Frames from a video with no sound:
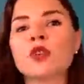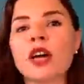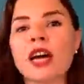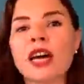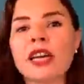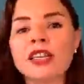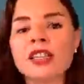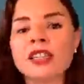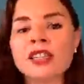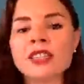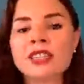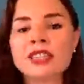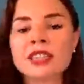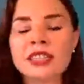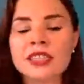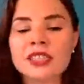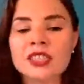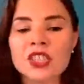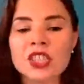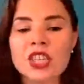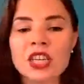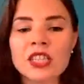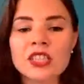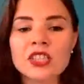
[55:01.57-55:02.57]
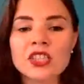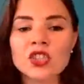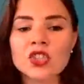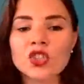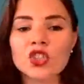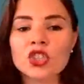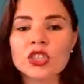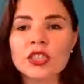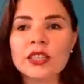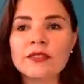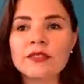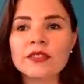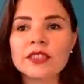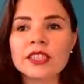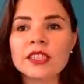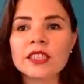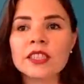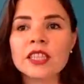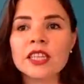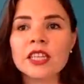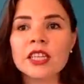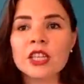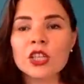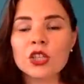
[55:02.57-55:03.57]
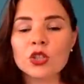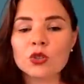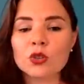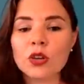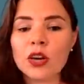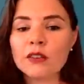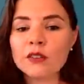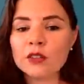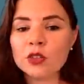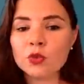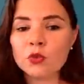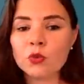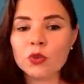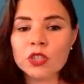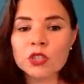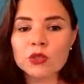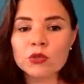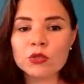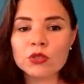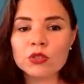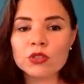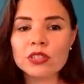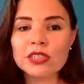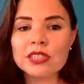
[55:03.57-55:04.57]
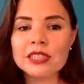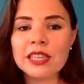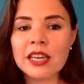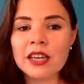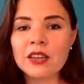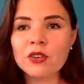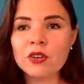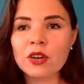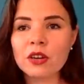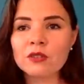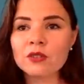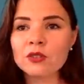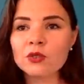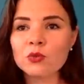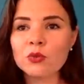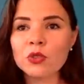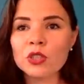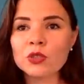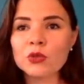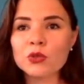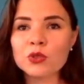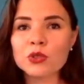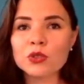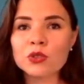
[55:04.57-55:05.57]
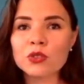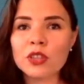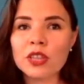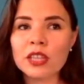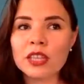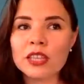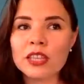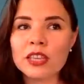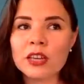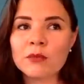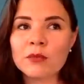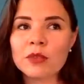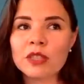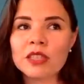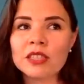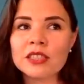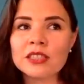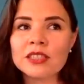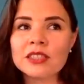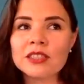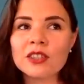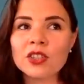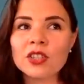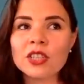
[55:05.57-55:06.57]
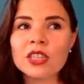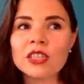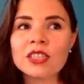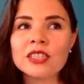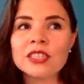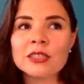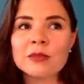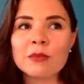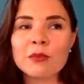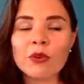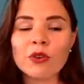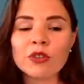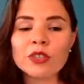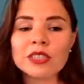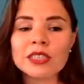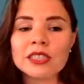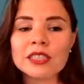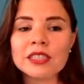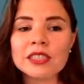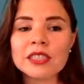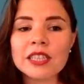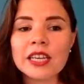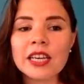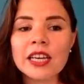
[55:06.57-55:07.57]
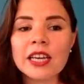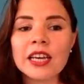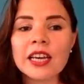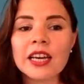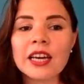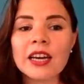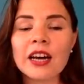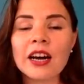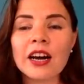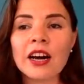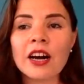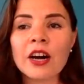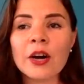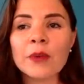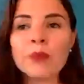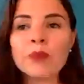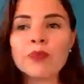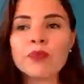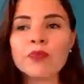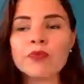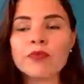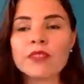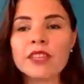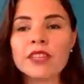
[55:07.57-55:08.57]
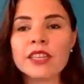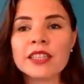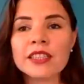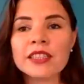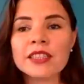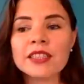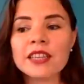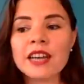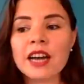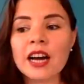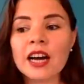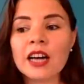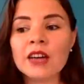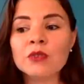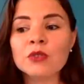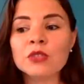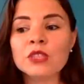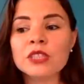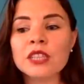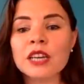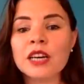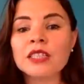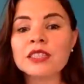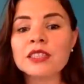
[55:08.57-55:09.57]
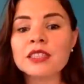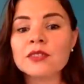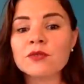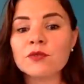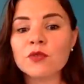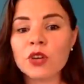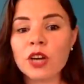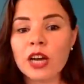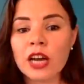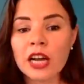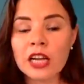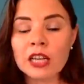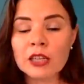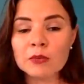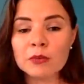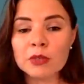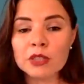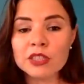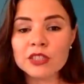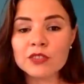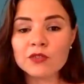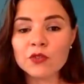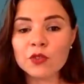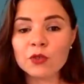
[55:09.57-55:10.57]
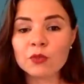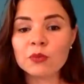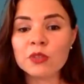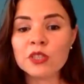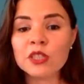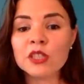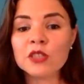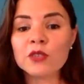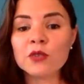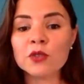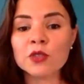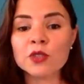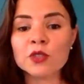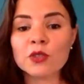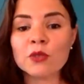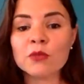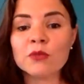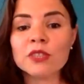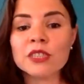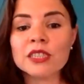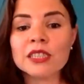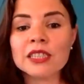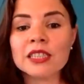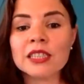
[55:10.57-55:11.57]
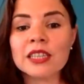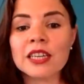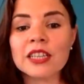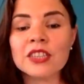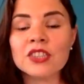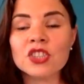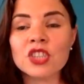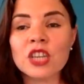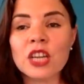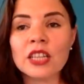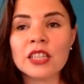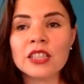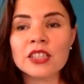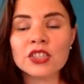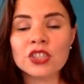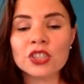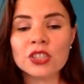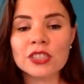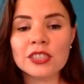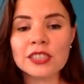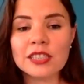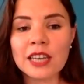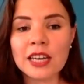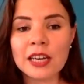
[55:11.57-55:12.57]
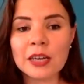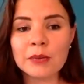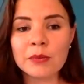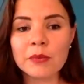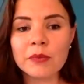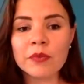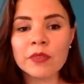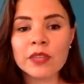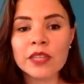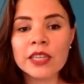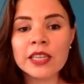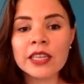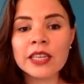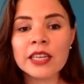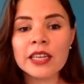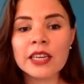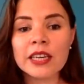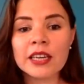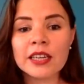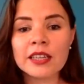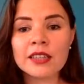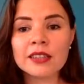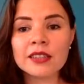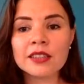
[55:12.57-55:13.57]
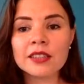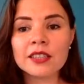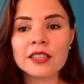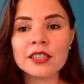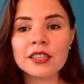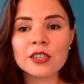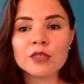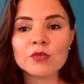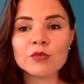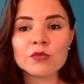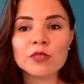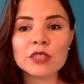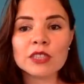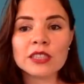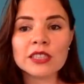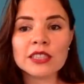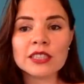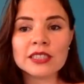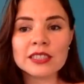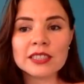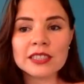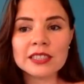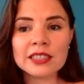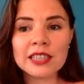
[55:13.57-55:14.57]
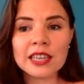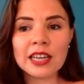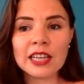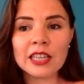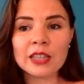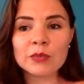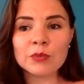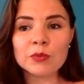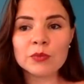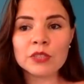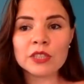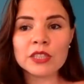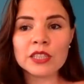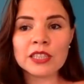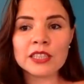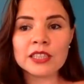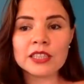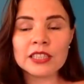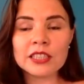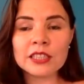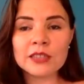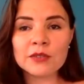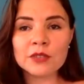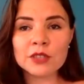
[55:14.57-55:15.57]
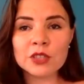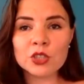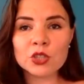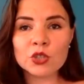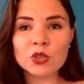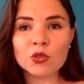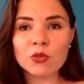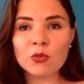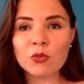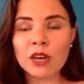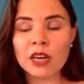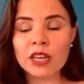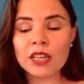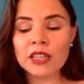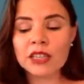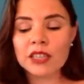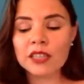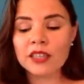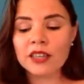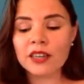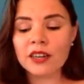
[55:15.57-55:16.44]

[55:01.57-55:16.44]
energy start changing, shifting. You have to watch what you say. You have to watch what you think. I mean, it's not an easy process. And I was asking for help because for me it was obviously a challenging time. And they did help me. And even through my